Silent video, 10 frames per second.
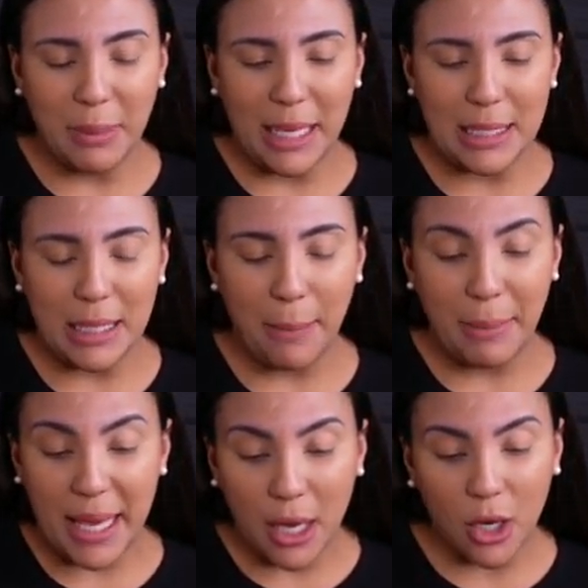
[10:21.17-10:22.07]
because it
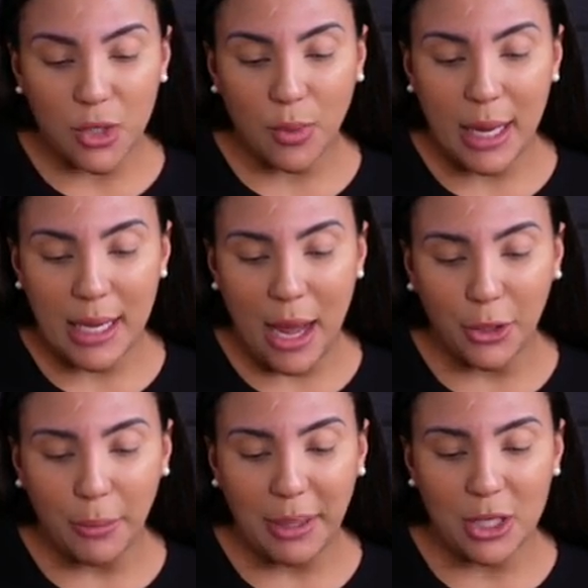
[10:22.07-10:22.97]
appears right now
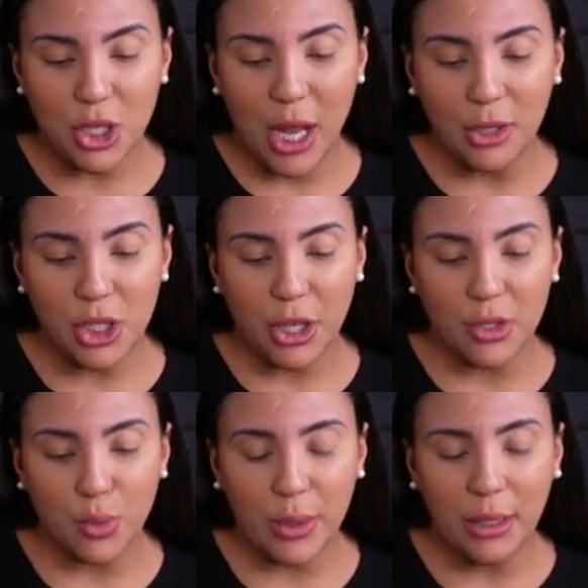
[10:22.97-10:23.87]
your biggest challenge here
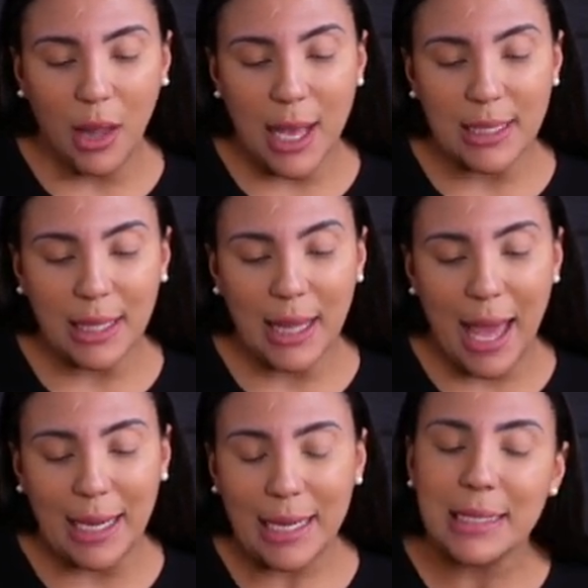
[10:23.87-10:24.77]
is realizing
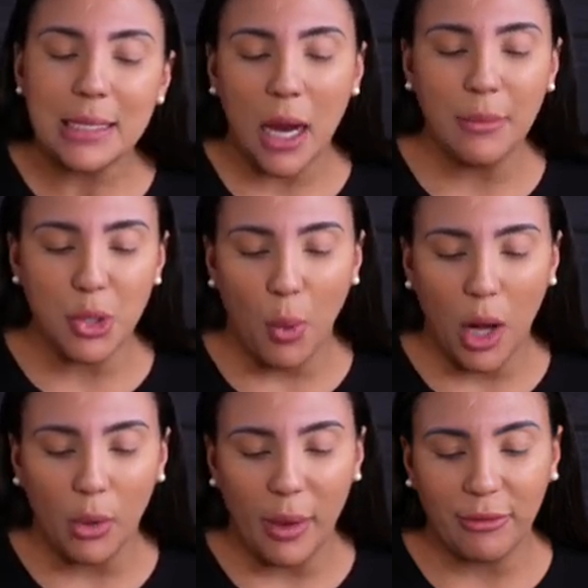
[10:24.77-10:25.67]
that it is time to
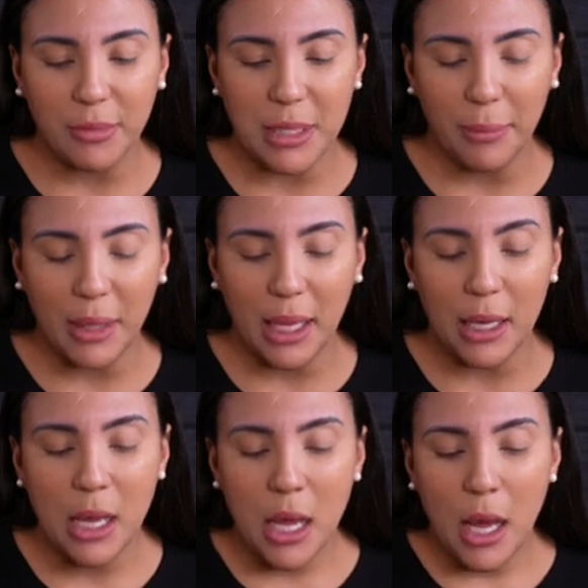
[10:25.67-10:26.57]
walk away from
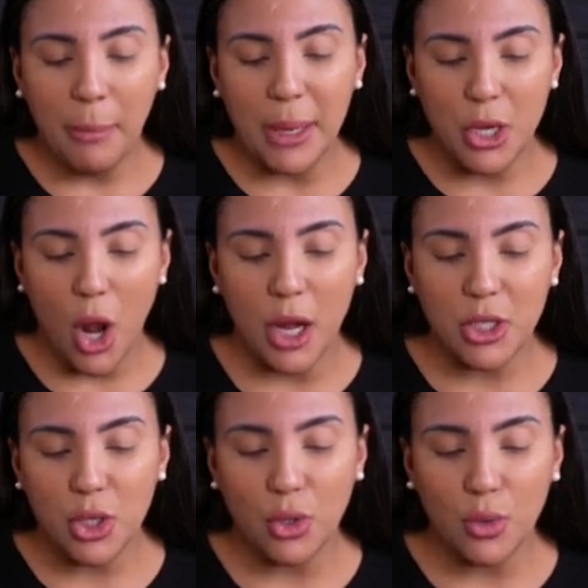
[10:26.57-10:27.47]
something, but
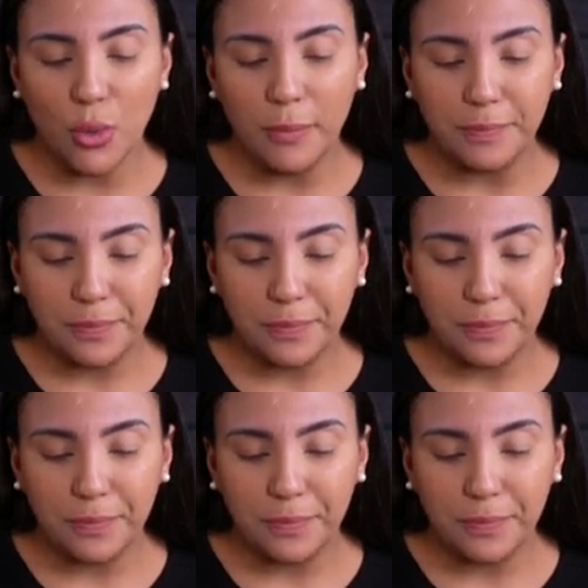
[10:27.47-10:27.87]
not to